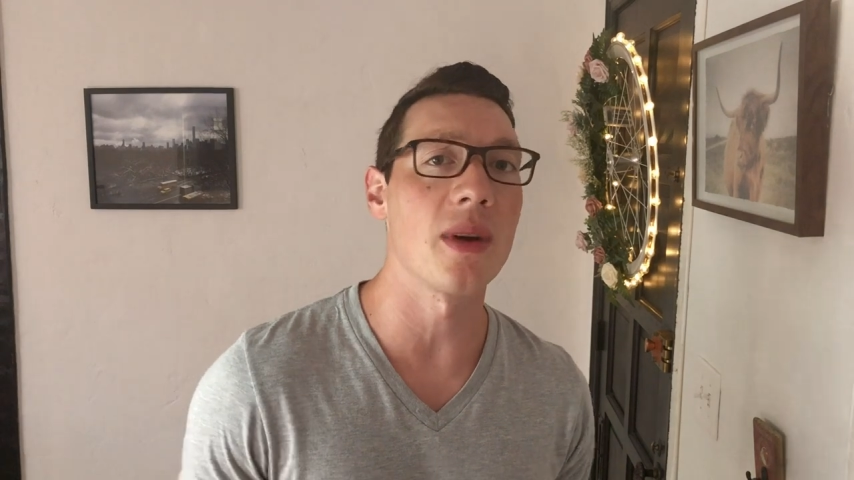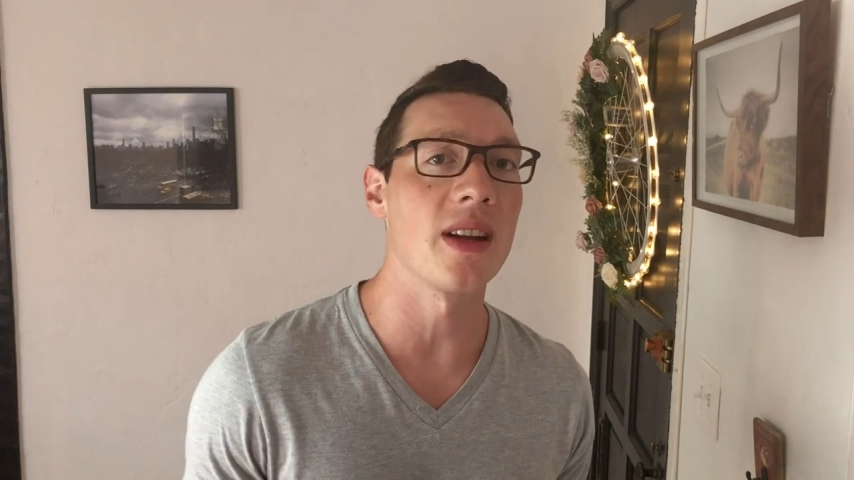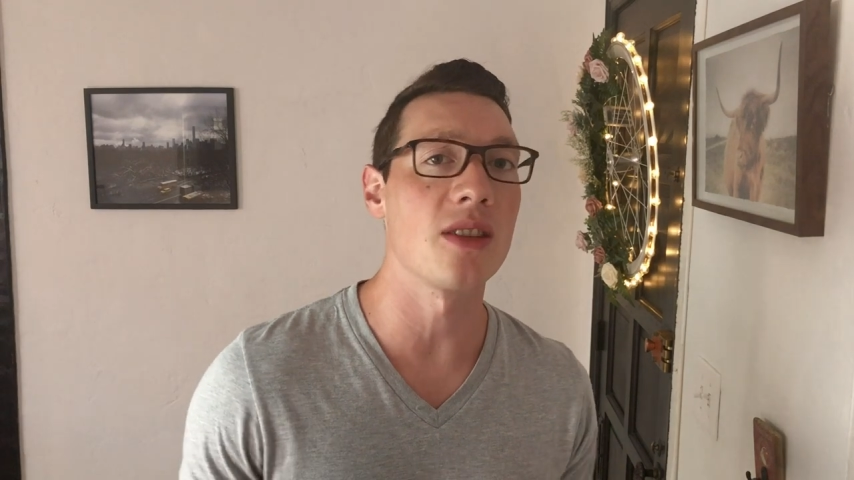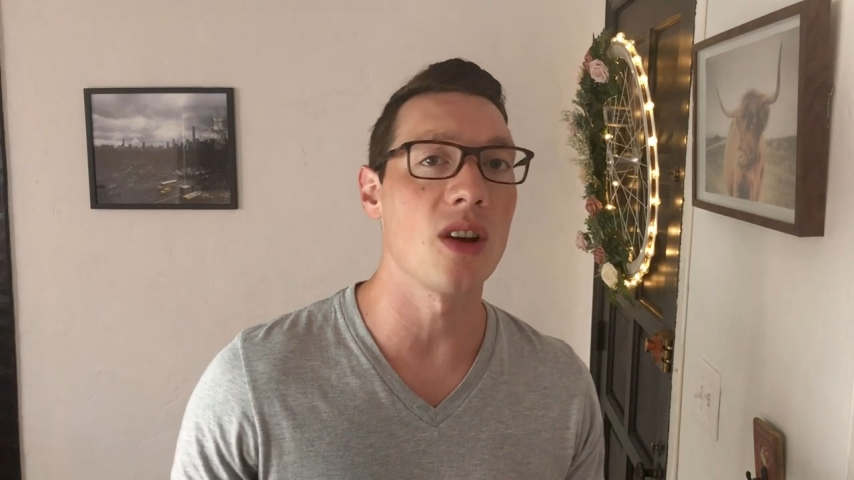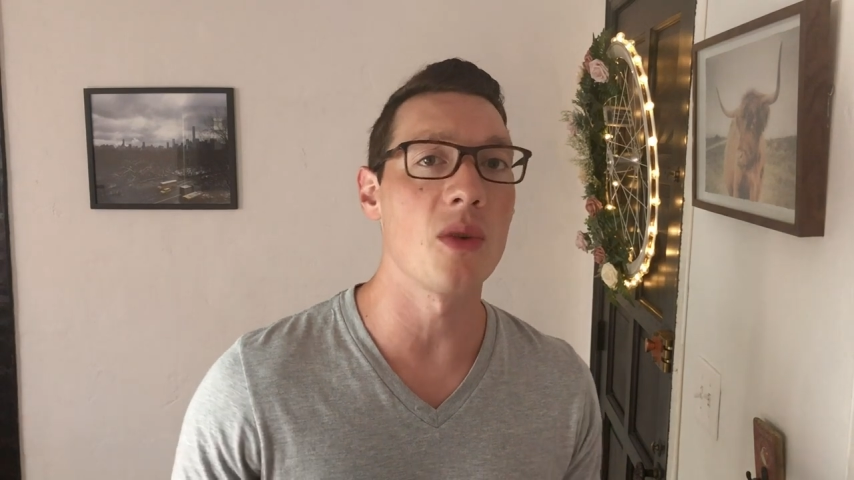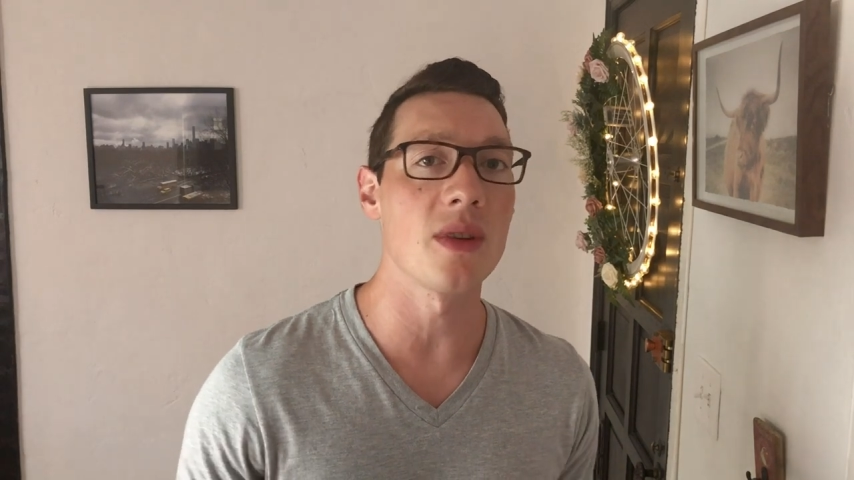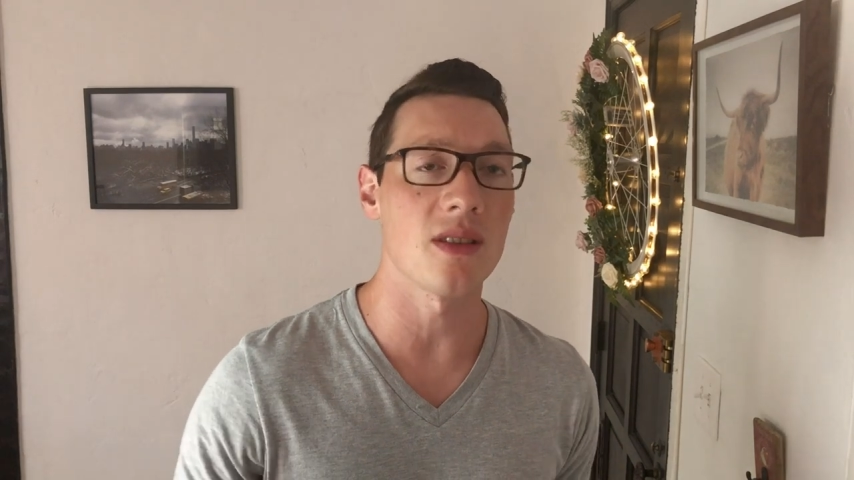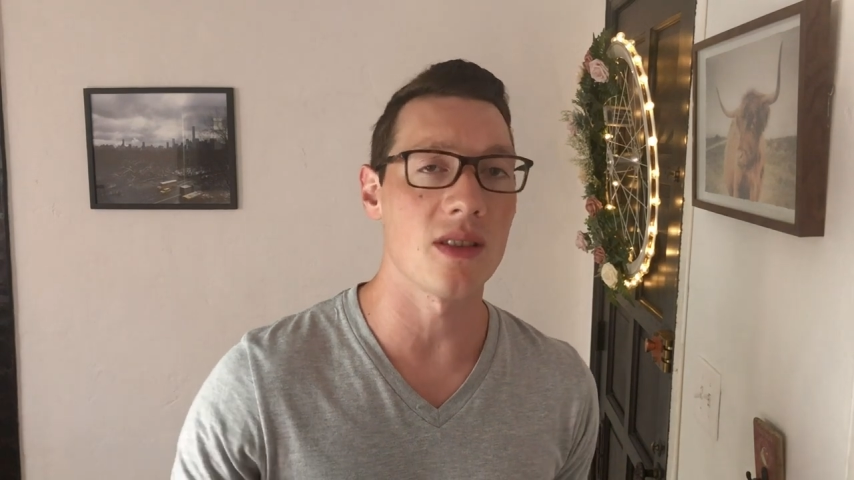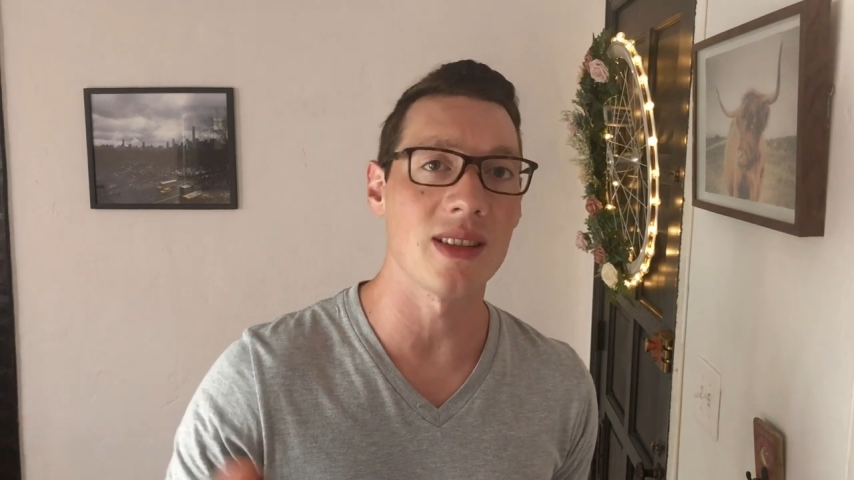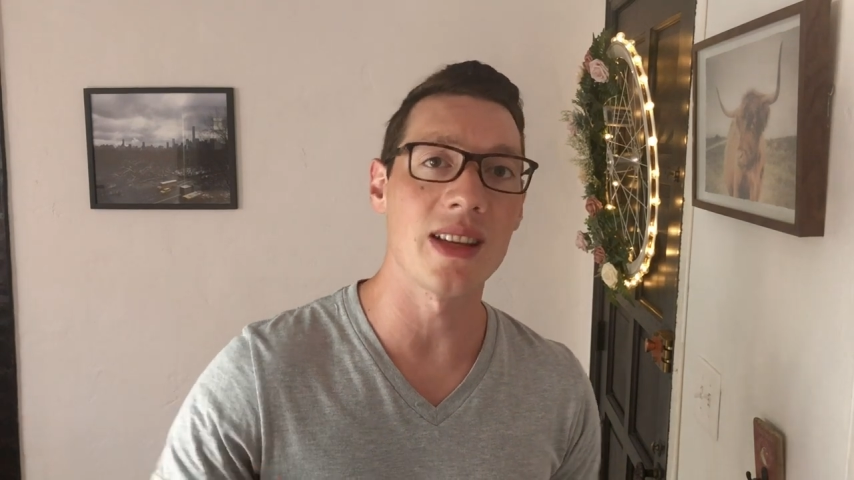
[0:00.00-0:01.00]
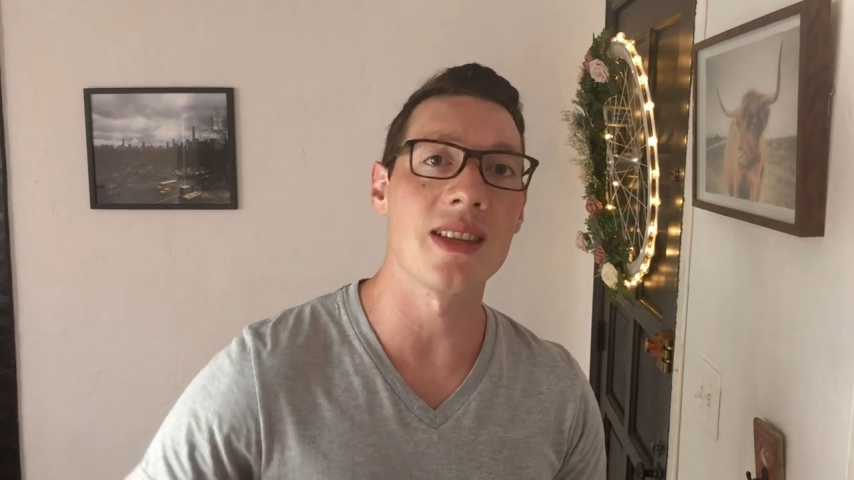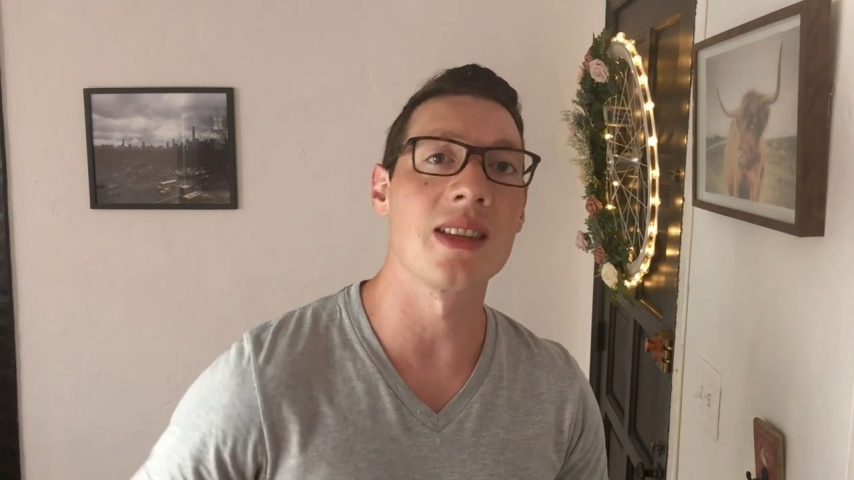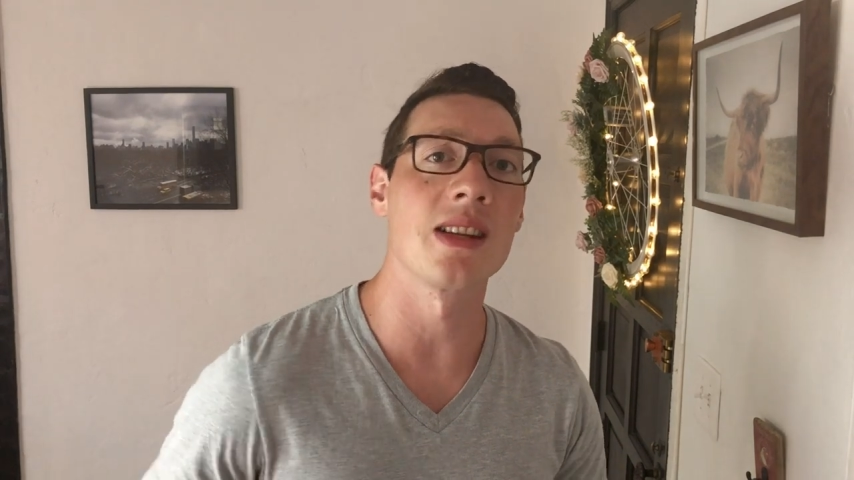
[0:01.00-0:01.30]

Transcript: And as always, there's a link in the